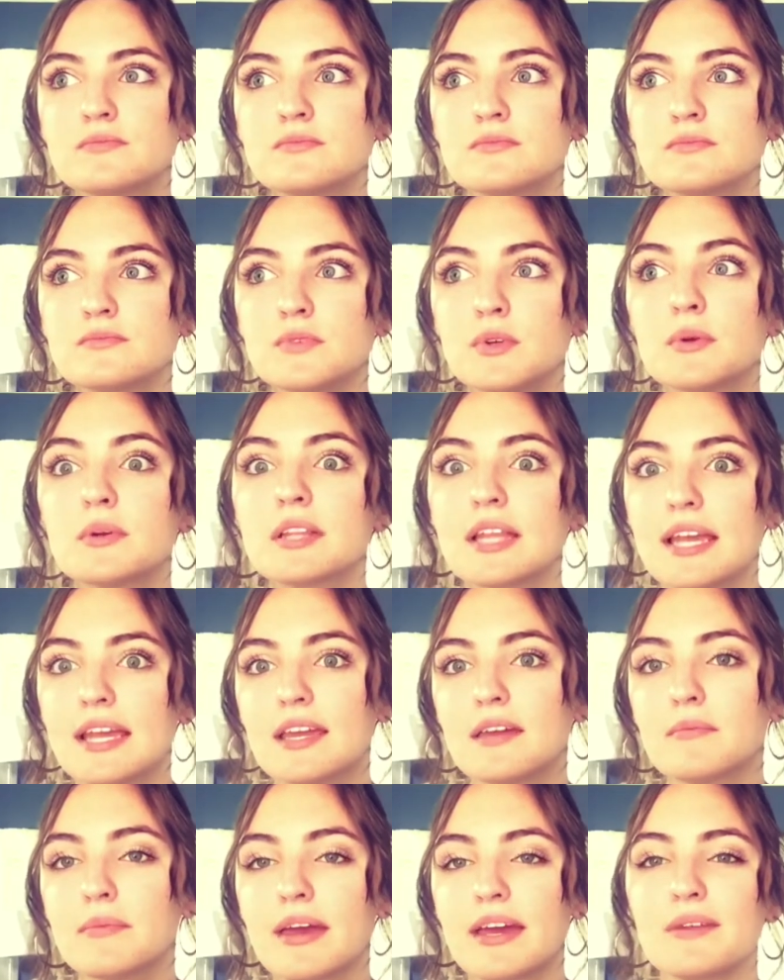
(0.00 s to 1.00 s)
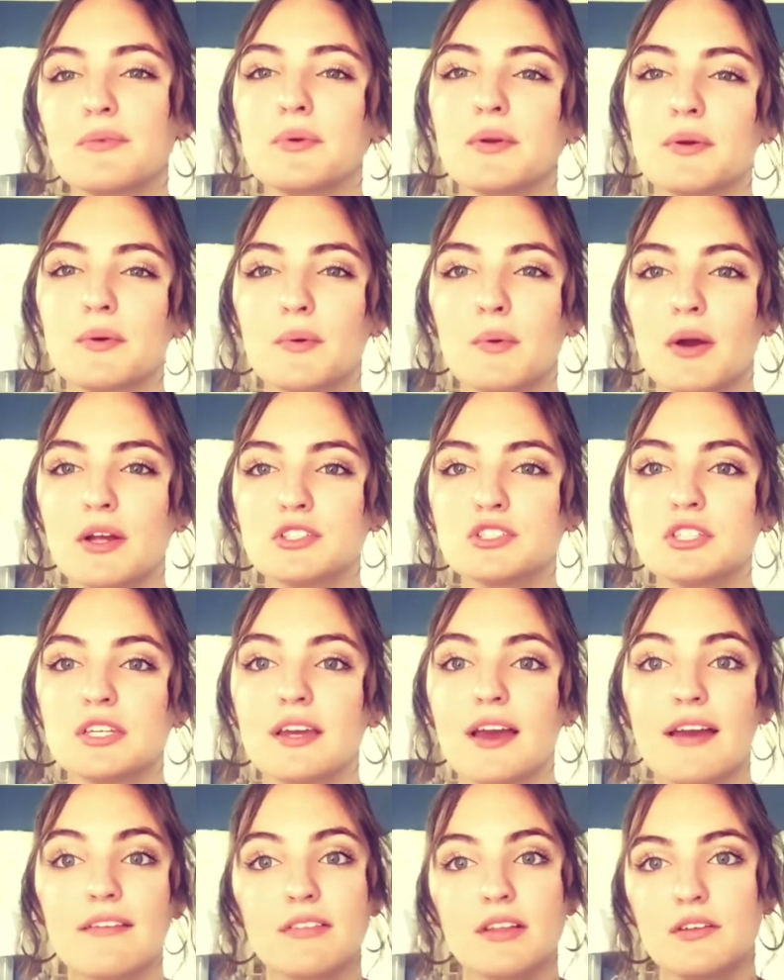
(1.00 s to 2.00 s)
we were laying in bed and we were watching
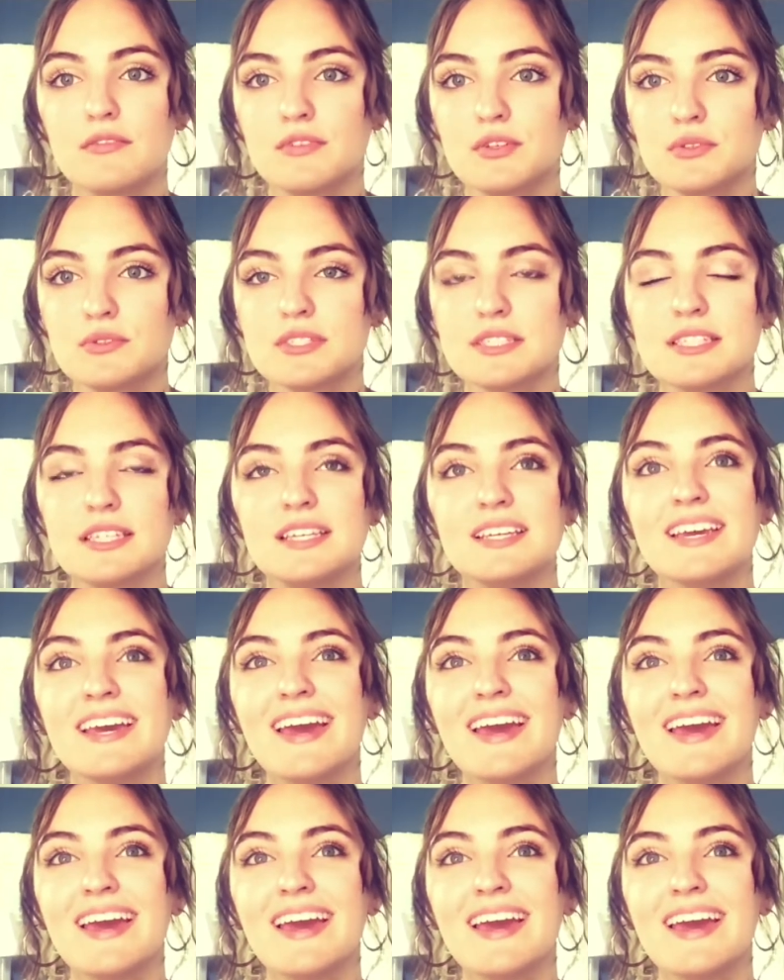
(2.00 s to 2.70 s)
I Love Lucy,